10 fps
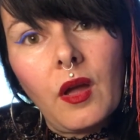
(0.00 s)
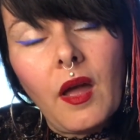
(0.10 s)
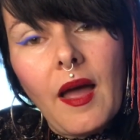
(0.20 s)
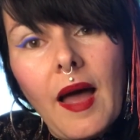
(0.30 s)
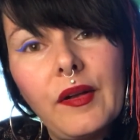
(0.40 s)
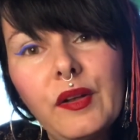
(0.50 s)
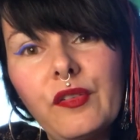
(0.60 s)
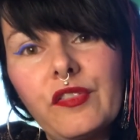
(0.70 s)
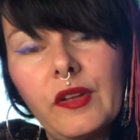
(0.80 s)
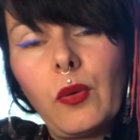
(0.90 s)
How do you
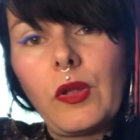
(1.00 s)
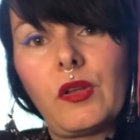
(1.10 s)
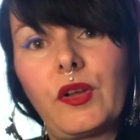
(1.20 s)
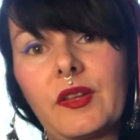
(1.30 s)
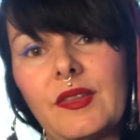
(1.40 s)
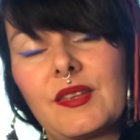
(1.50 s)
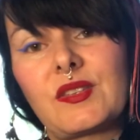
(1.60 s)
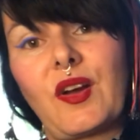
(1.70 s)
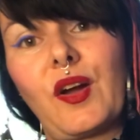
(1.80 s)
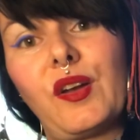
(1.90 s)
feel when you look at this
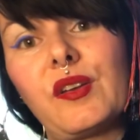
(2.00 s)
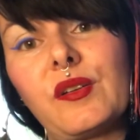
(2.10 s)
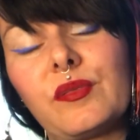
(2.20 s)
card?